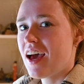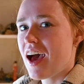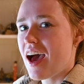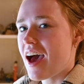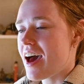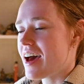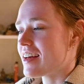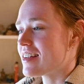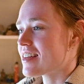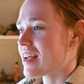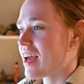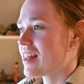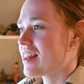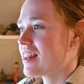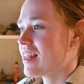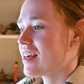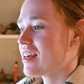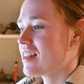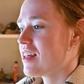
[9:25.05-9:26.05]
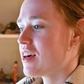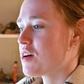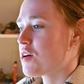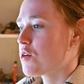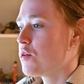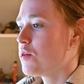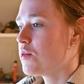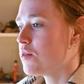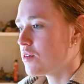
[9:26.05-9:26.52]
and I think that
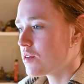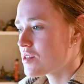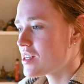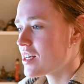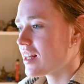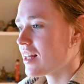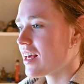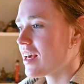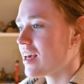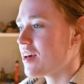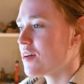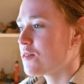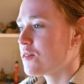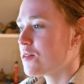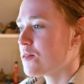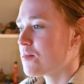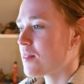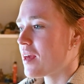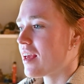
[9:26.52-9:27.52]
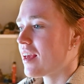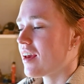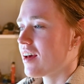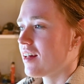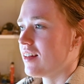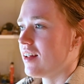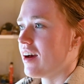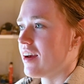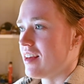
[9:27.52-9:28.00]
quarterly will make it
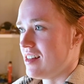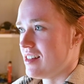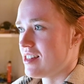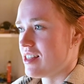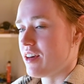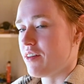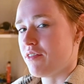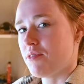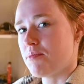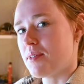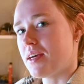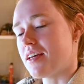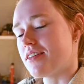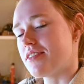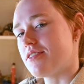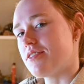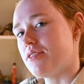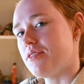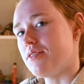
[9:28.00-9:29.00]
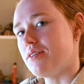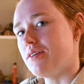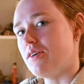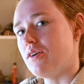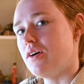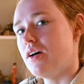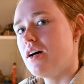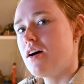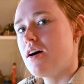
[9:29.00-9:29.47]
a lot easier for me to